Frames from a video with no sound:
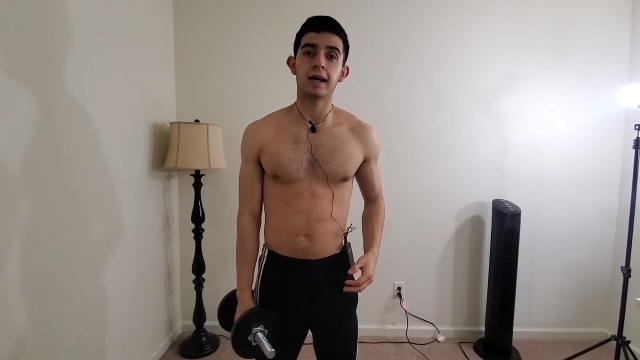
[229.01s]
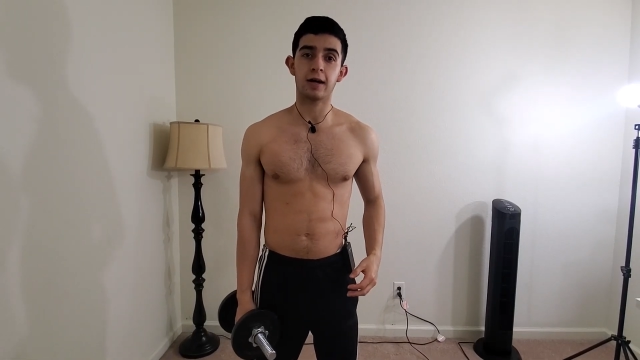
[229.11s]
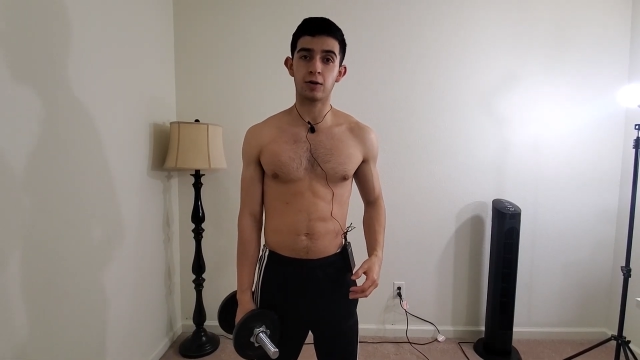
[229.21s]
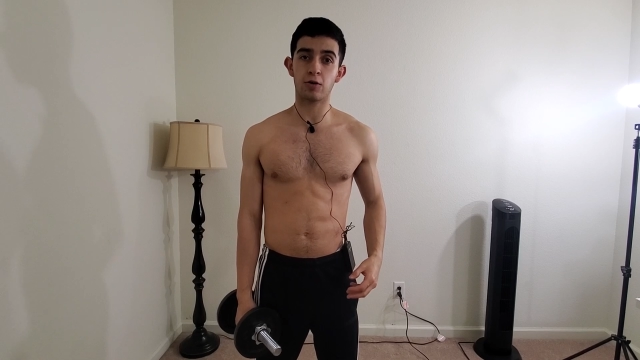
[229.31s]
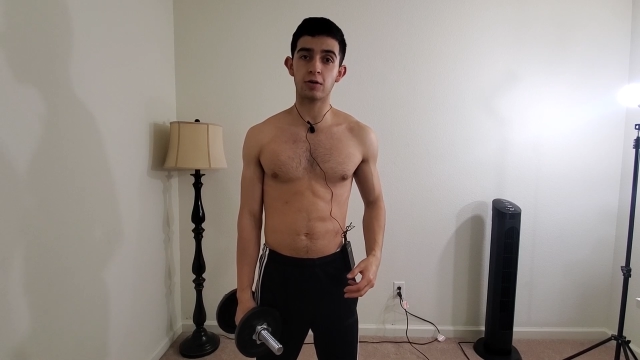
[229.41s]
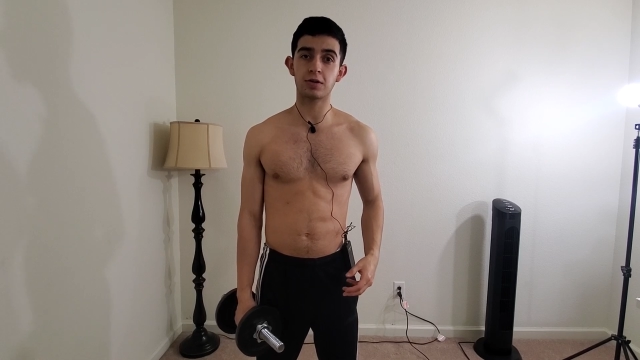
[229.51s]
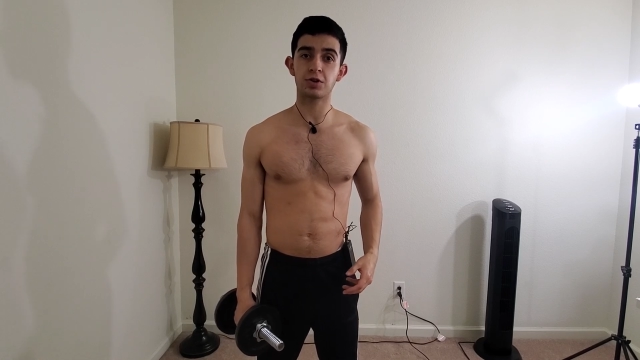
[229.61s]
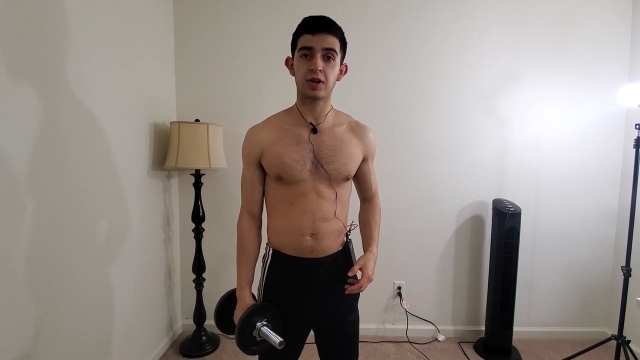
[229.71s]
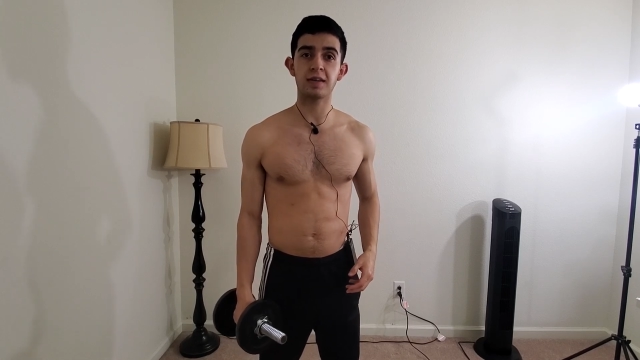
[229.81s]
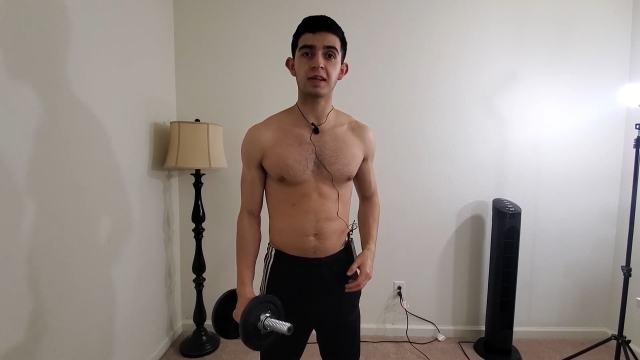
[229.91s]
in order to
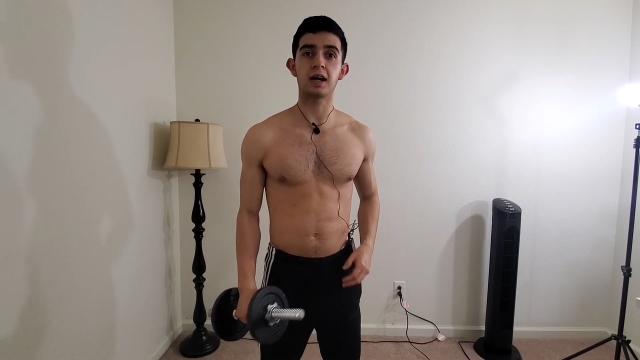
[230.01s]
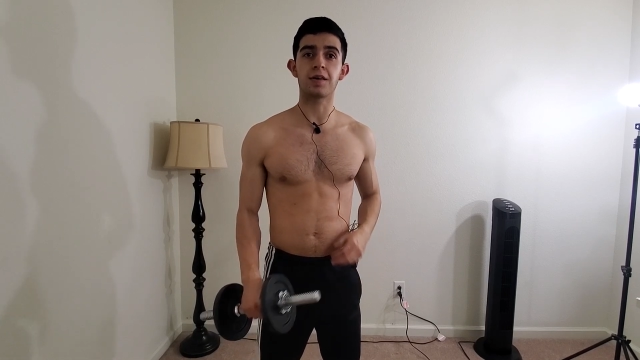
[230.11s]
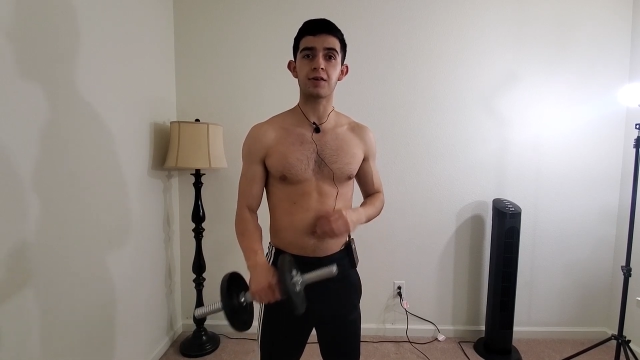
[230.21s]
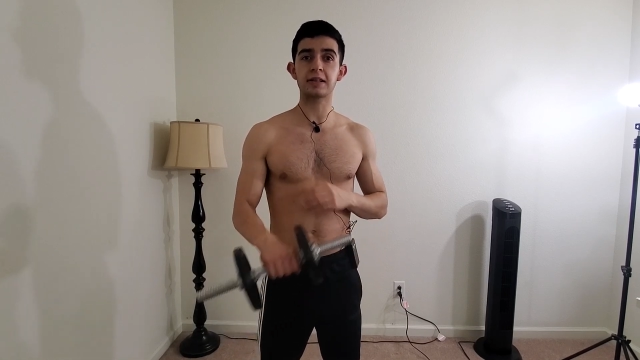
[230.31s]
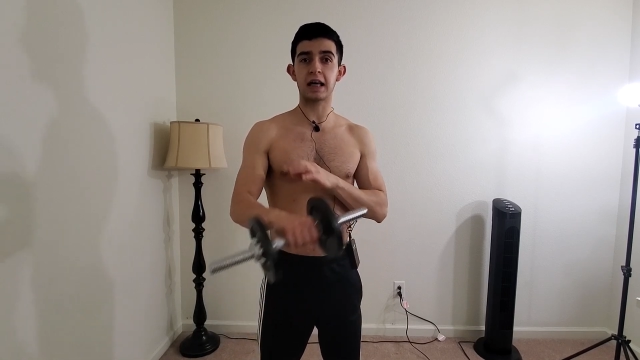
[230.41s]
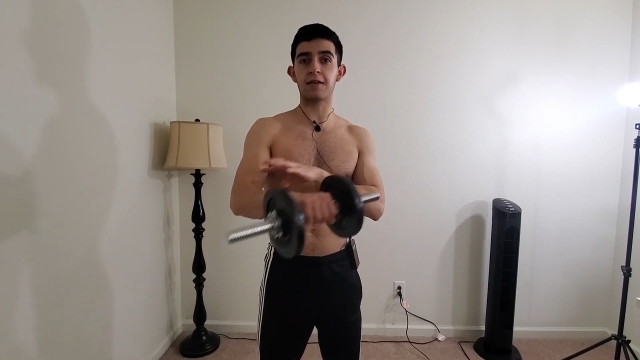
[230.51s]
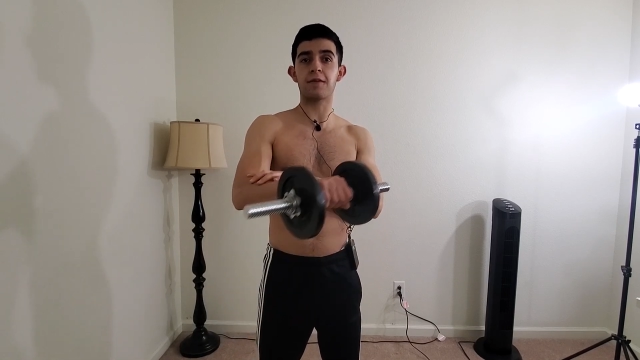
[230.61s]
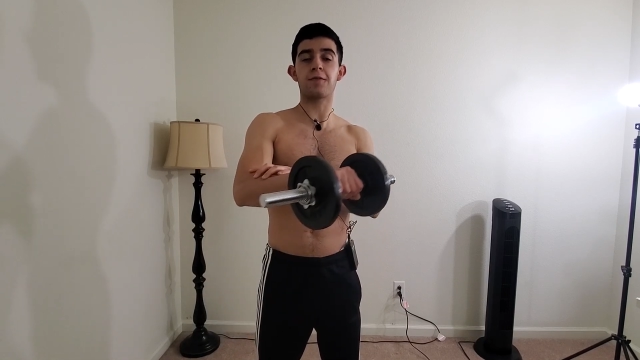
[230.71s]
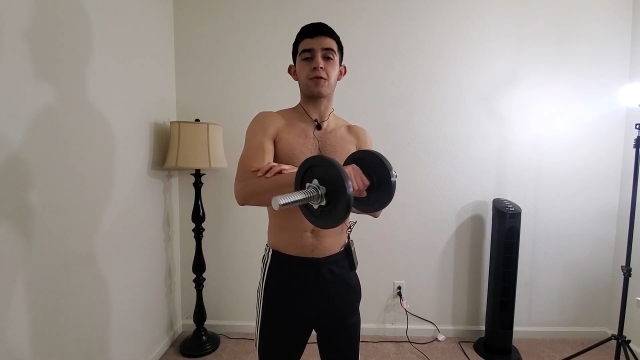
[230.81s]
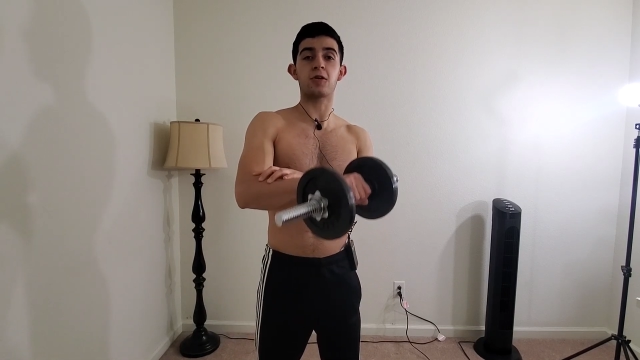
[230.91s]
train the other side of
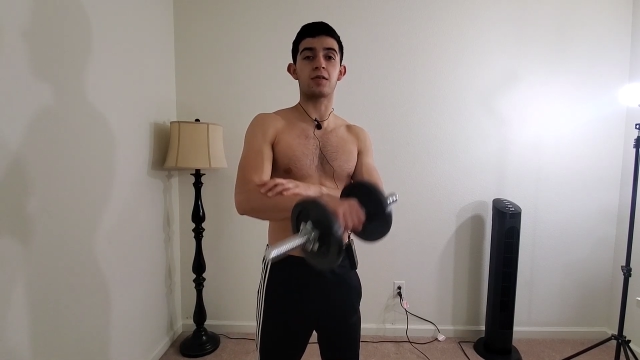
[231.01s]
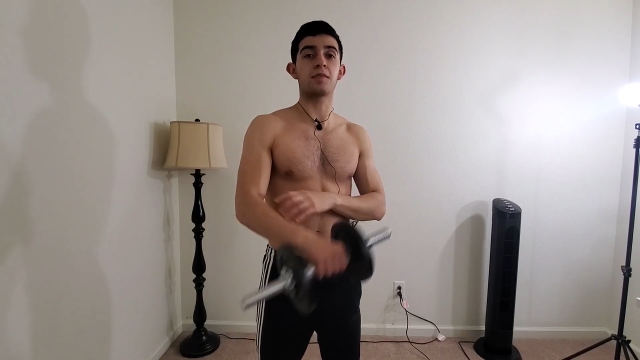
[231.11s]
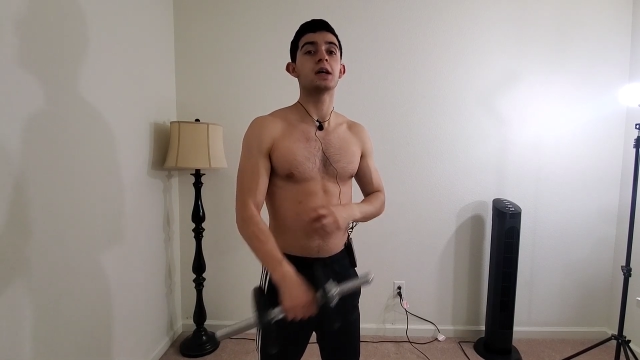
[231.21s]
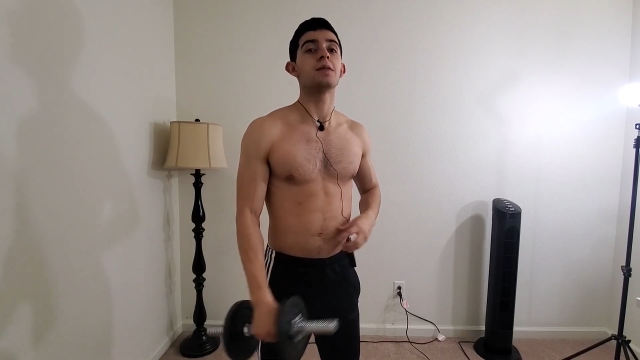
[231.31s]
your forearm.